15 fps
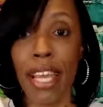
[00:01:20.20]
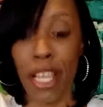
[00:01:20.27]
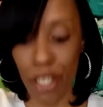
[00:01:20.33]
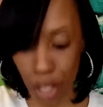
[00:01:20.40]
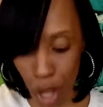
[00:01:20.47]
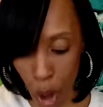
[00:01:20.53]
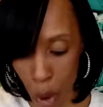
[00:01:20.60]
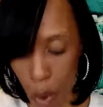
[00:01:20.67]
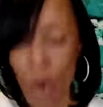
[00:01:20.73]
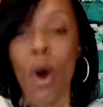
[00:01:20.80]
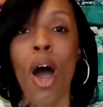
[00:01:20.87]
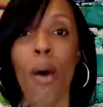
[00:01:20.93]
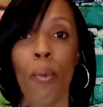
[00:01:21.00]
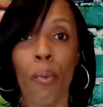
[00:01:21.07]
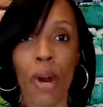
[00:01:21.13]
is. So
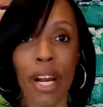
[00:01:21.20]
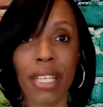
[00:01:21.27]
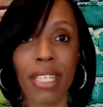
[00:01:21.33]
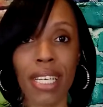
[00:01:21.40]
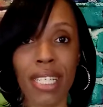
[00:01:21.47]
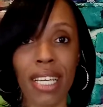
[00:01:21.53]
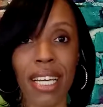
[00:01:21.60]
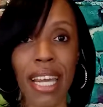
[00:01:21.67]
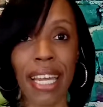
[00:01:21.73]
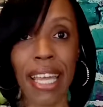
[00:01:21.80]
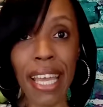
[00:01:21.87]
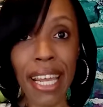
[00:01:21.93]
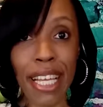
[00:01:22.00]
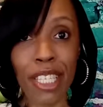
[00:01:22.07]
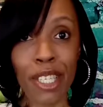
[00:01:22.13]
we're just going to
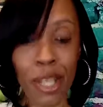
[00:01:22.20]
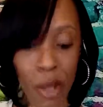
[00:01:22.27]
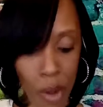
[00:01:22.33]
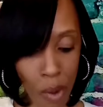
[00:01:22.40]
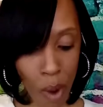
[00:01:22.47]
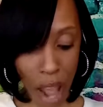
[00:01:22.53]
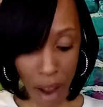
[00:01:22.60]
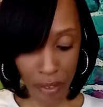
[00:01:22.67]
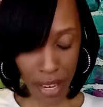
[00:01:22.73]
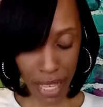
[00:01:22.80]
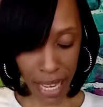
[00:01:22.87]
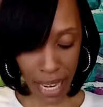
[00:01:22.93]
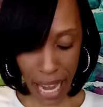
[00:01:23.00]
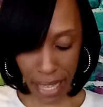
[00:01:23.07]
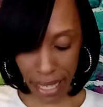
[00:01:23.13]
get into
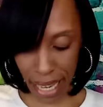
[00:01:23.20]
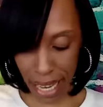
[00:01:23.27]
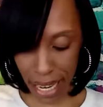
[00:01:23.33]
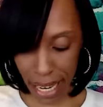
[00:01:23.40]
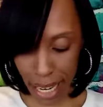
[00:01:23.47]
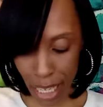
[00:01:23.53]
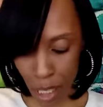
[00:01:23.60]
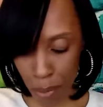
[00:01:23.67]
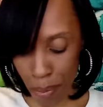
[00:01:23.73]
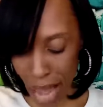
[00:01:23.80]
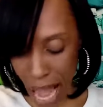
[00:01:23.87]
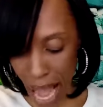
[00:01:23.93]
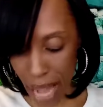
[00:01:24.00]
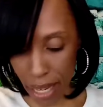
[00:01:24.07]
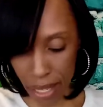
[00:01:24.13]
everything that's in this
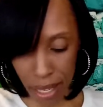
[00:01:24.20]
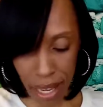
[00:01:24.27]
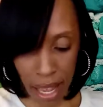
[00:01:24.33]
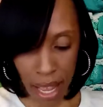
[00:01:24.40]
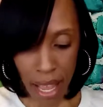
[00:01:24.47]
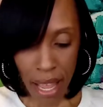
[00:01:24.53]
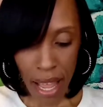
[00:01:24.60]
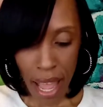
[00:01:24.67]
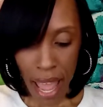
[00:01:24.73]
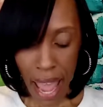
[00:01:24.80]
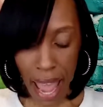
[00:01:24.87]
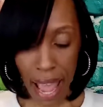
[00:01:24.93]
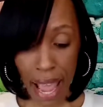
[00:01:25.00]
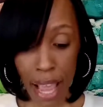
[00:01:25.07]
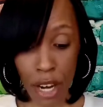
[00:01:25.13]
box.
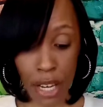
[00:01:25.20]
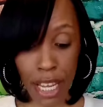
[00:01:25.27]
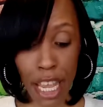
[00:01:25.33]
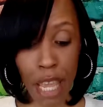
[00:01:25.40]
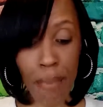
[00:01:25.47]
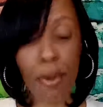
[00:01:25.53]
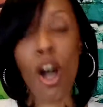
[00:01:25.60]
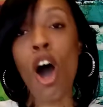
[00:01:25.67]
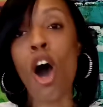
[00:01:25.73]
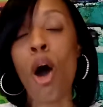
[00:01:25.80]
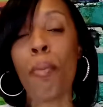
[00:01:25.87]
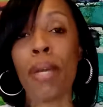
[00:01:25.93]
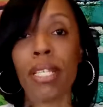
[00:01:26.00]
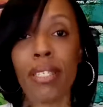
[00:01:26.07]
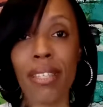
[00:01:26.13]
And keep
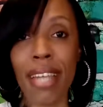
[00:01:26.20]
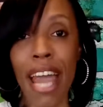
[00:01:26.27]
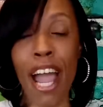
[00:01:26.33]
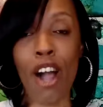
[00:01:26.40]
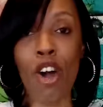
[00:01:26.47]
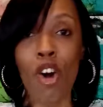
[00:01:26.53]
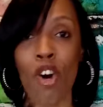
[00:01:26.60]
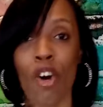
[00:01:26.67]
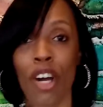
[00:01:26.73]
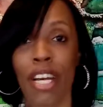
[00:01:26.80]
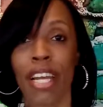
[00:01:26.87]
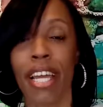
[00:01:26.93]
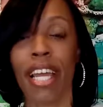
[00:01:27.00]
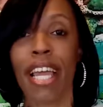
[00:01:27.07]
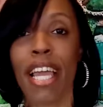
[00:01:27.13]
calm and snack on
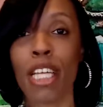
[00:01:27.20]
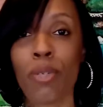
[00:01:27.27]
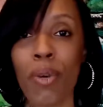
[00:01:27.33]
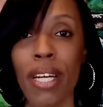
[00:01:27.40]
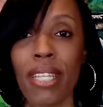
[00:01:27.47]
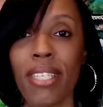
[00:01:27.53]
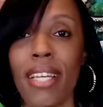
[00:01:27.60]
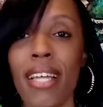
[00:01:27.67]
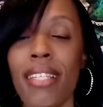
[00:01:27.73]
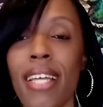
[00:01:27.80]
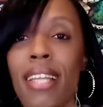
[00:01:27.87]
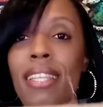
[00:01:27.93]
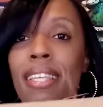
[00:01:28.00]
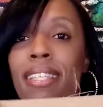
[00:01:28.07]
is what it says at the